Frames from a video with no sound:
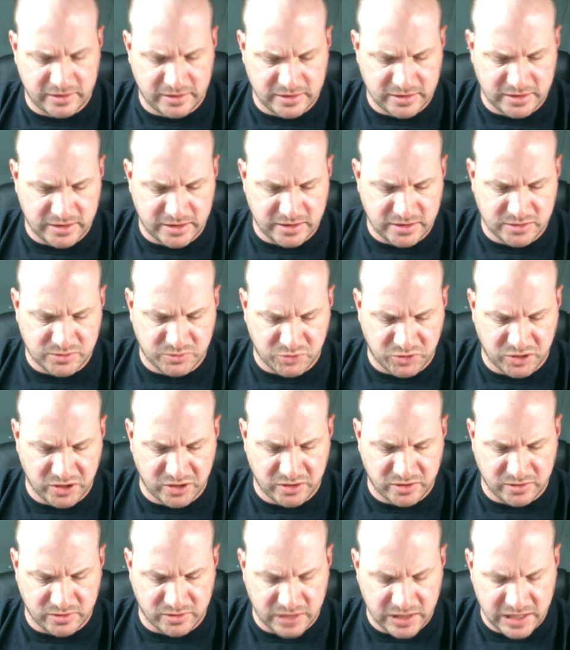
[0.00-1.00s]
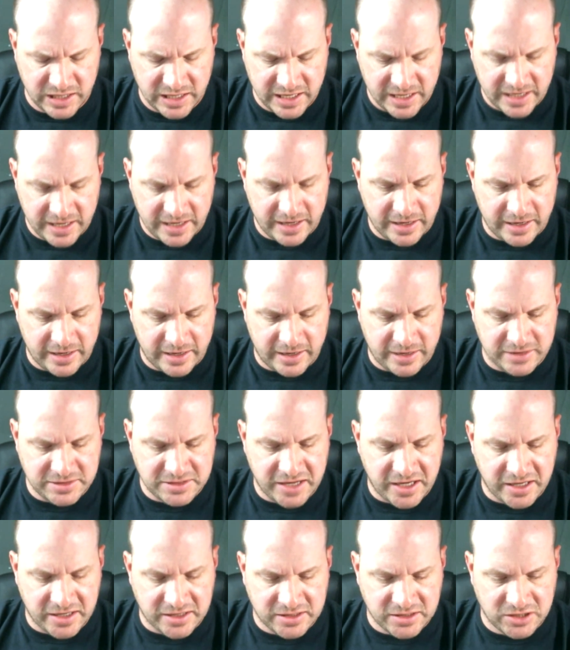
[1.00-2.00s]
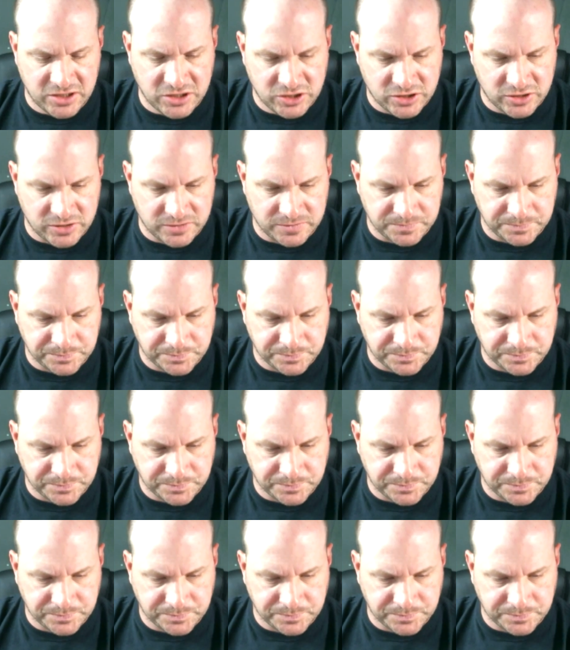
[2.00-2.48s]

It's pretty cool. Tactician.